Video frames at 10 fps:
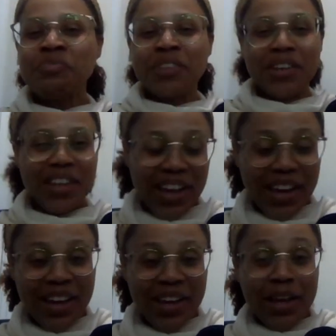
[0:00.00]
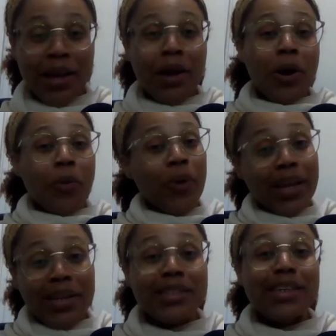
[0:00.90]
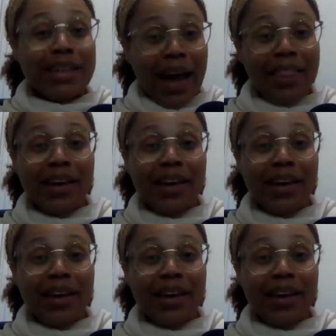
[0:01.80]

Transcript: Okay? We need to gather